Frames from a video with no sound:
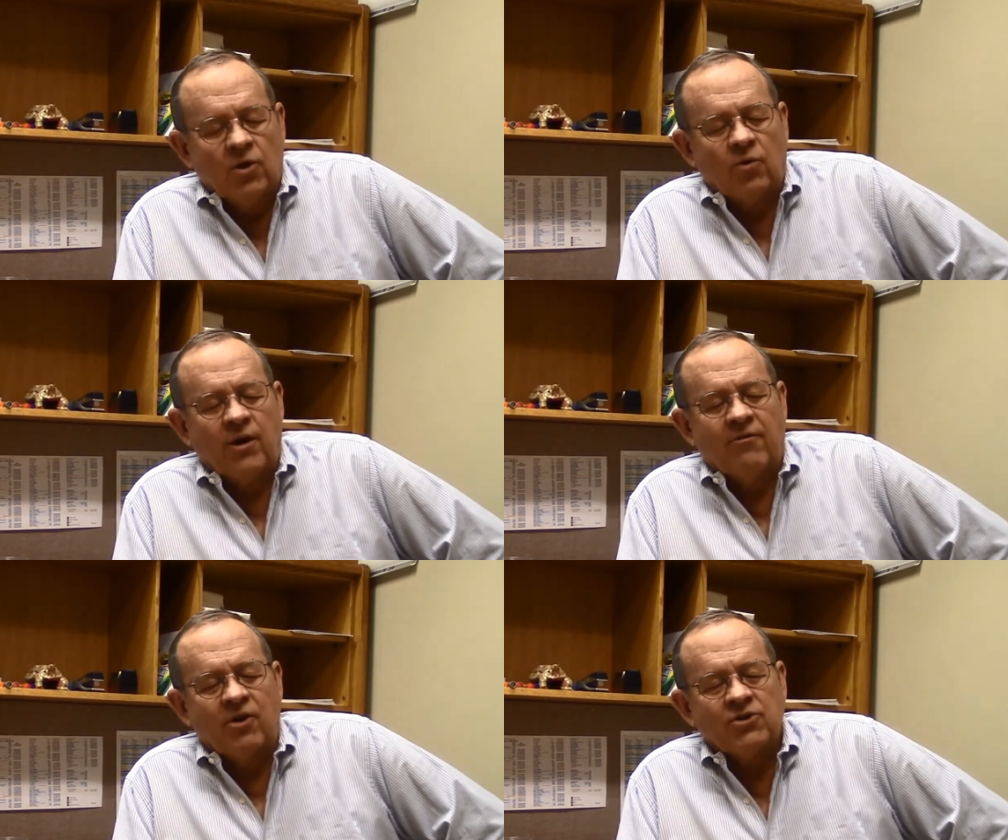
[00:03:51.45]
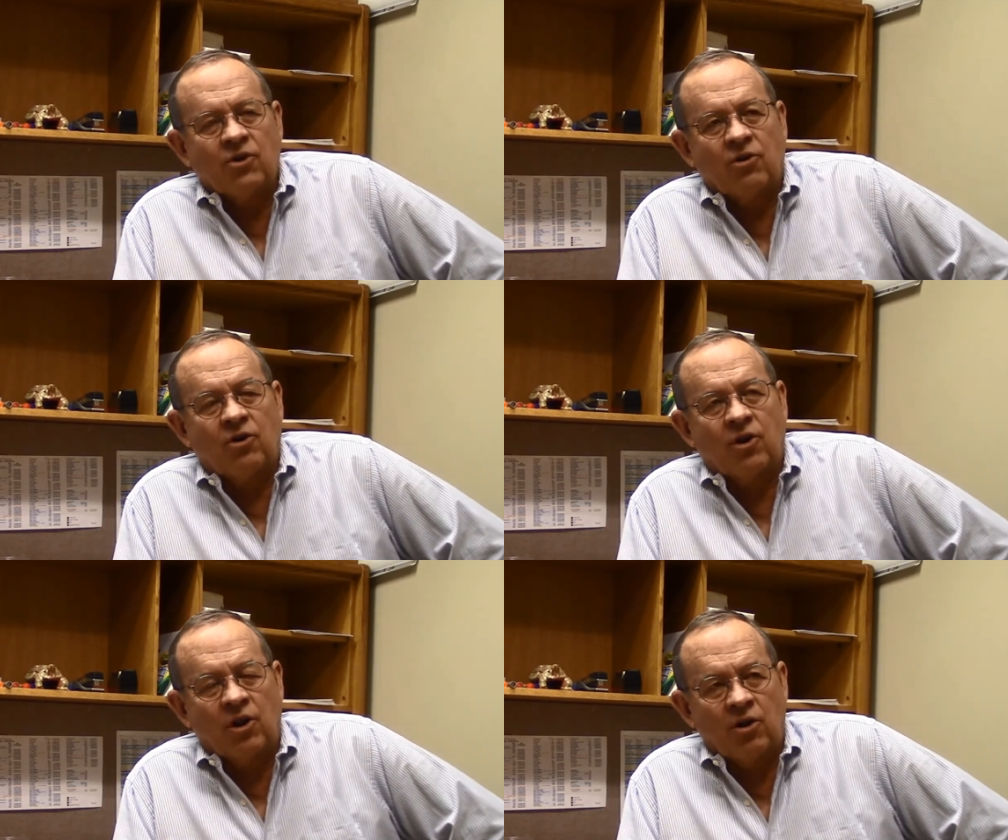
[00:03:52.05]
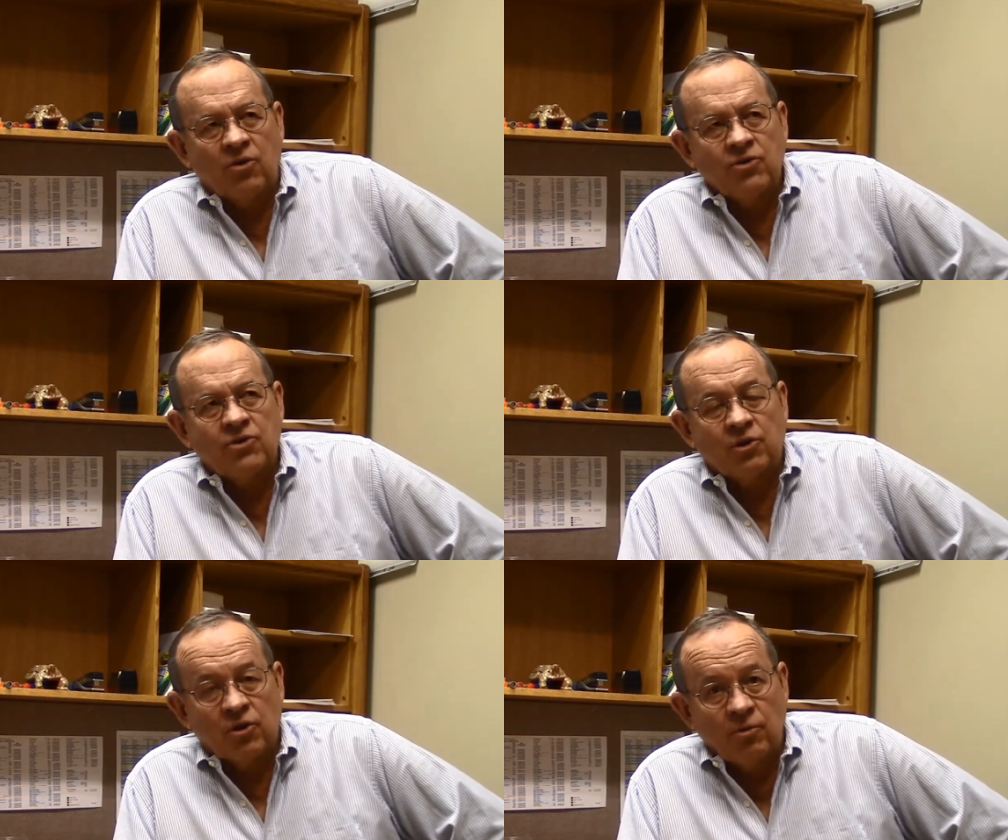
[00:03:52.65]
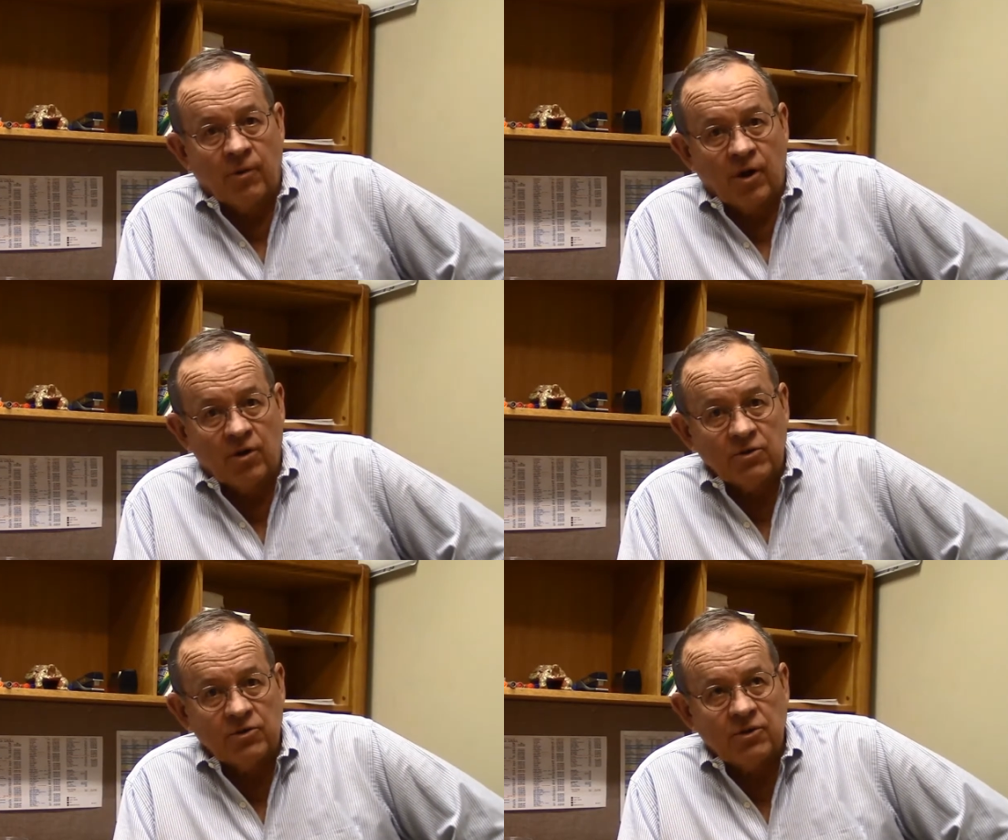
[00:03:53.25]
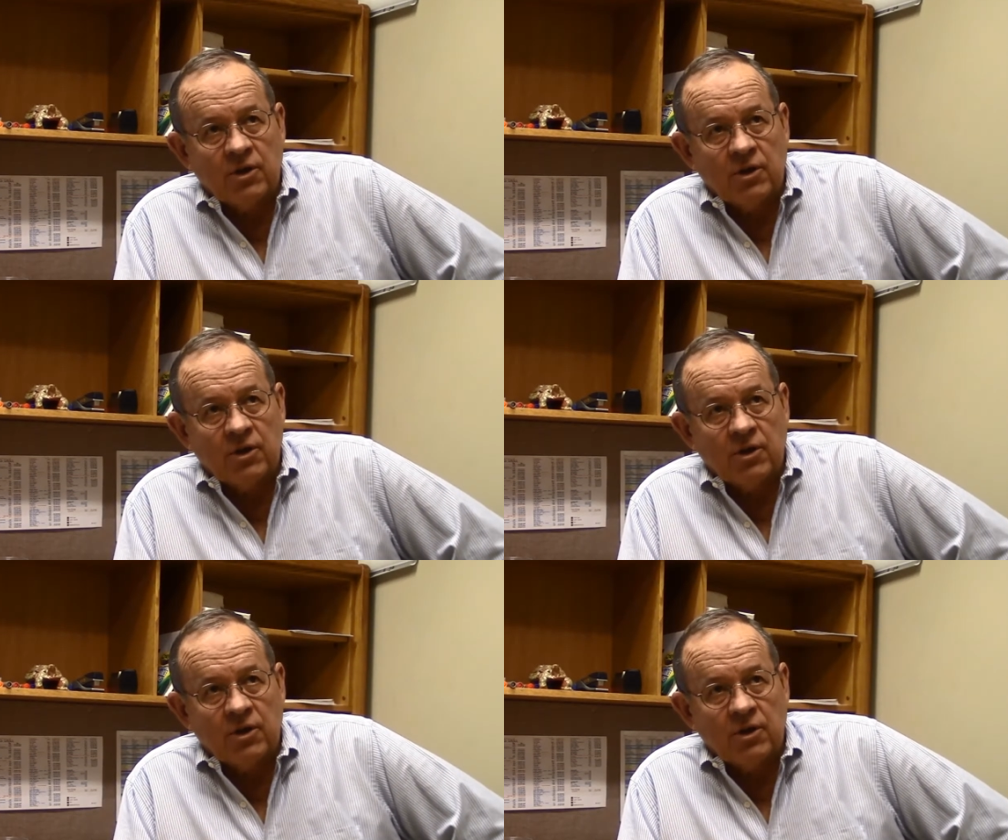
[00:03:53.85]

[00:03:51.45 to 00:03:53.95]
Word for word: We have also closed loopholes.